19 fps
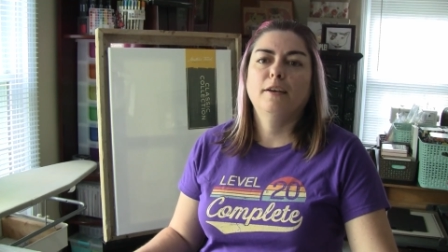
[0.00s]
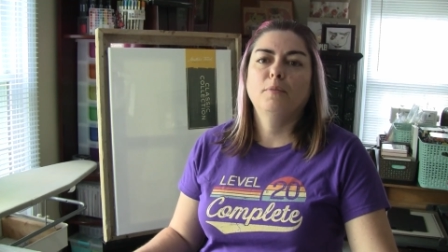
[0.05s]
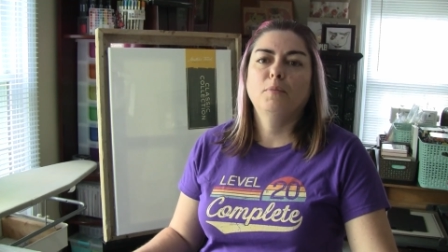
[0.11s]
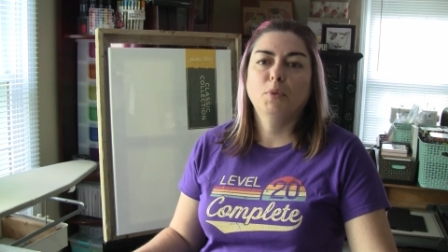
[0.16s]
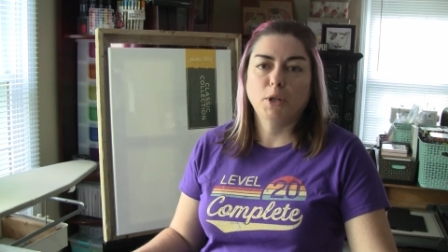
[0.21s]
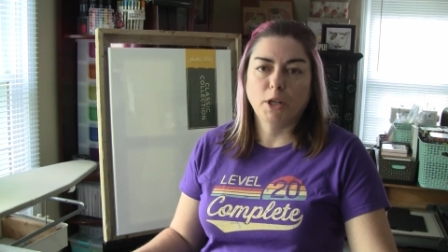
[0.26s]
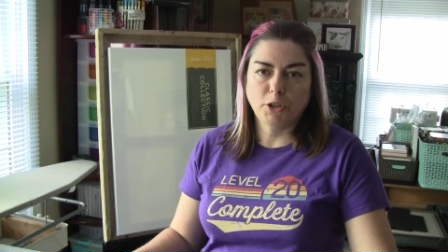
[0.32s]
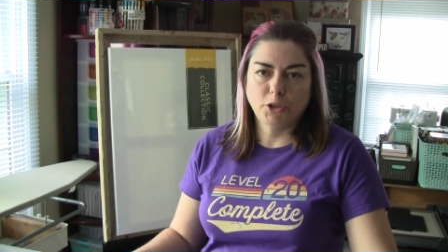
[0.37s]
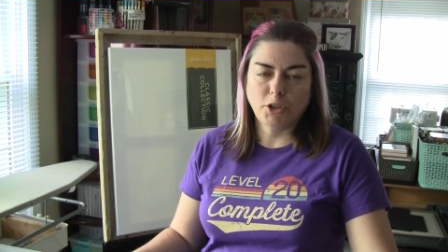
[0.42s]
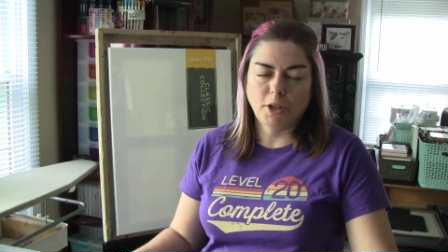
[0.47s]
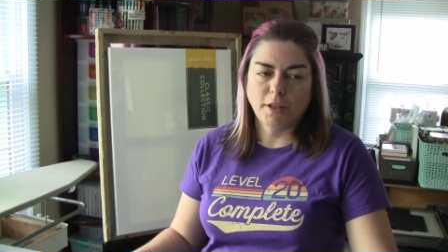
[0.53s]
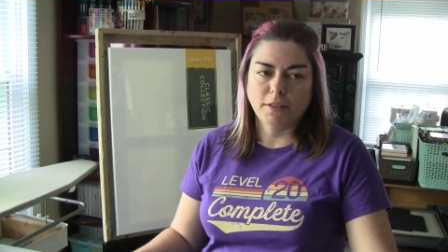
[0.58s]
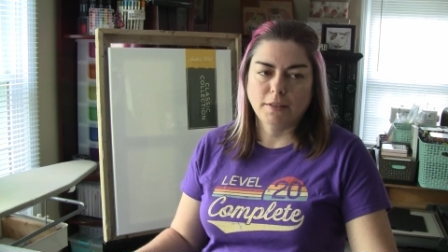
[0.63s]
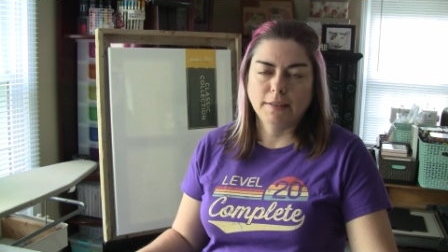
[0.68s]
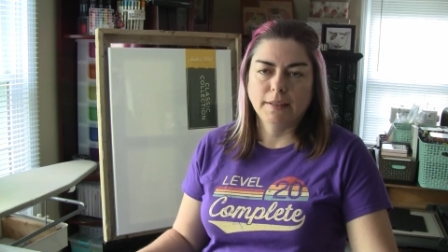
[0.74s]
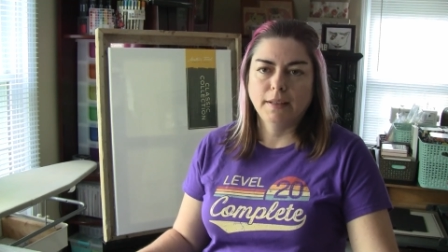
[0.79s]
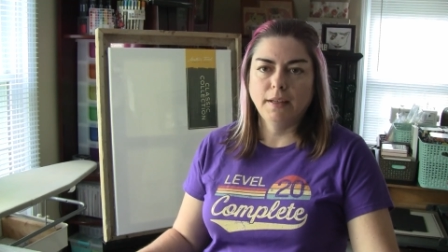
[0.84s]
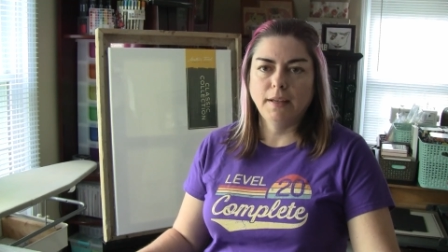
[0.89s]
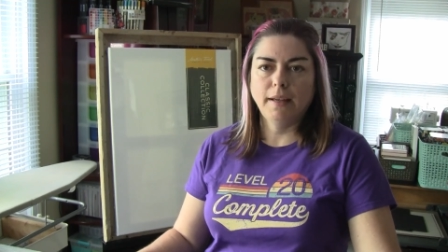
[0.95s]

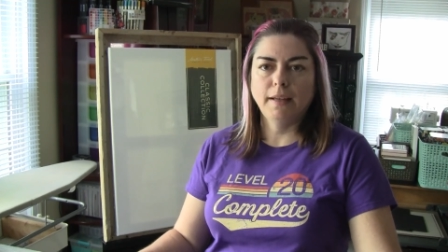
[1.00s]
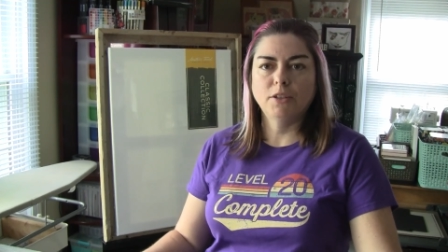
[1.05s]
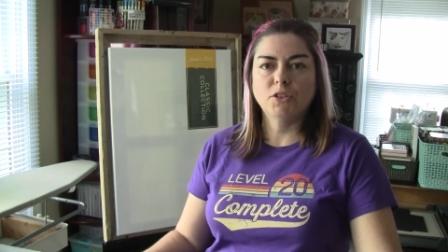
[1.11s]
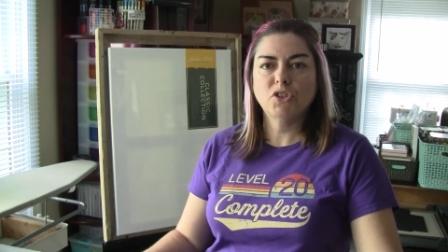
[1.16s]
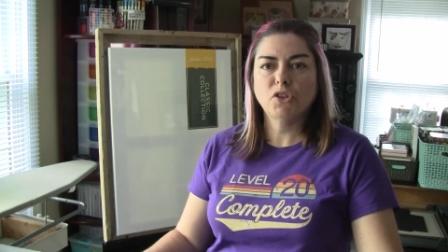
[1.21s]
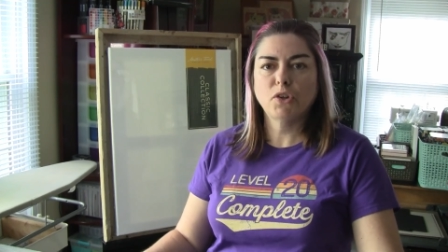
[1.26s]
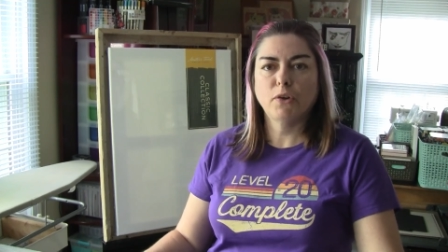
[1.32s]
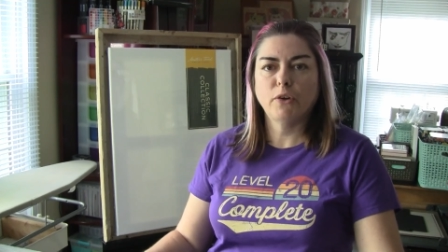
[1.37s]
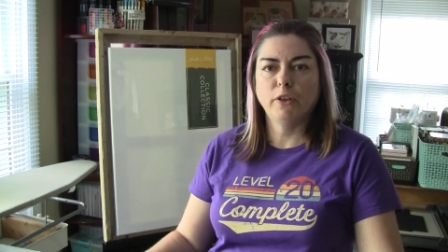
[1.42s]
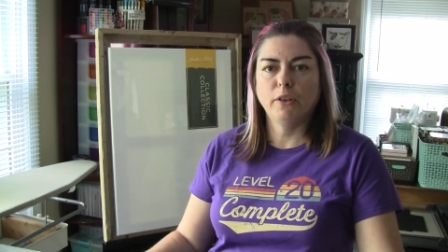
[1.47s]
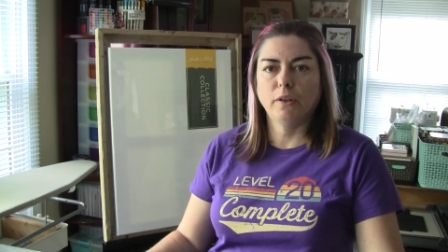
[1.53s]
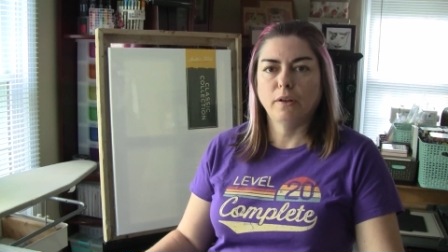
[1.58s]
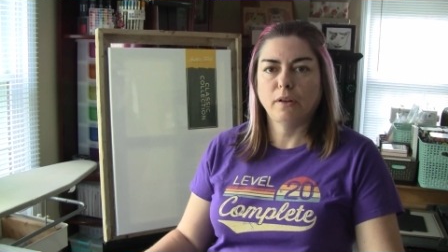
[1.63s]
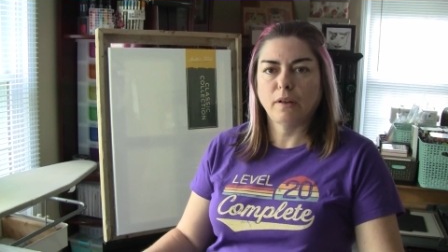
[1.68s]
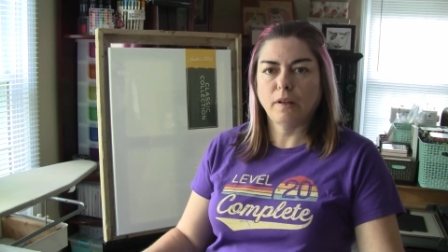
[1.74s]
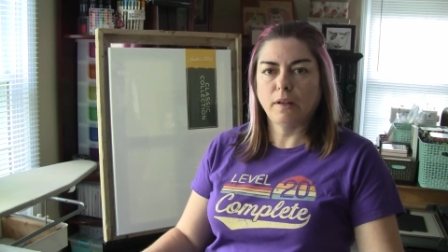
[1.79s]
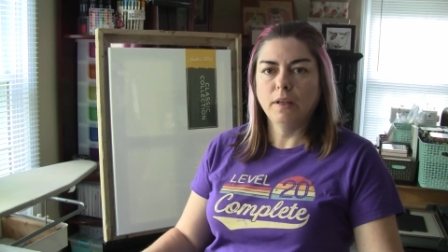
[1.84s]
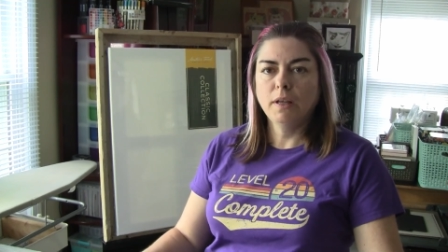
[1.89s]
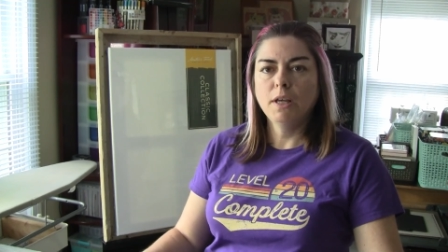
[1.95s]
project. And so I thought
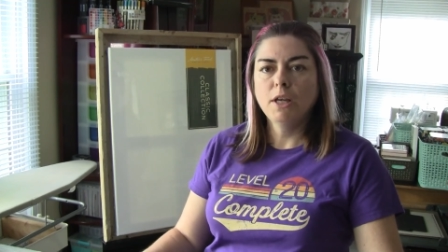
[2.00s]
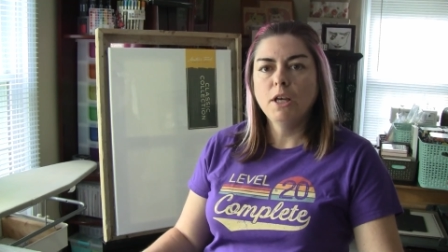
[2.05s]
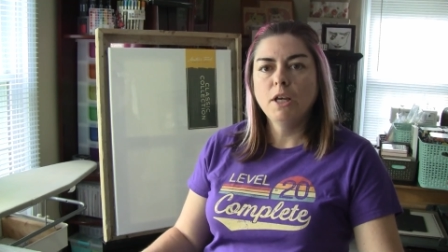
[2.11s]
I'd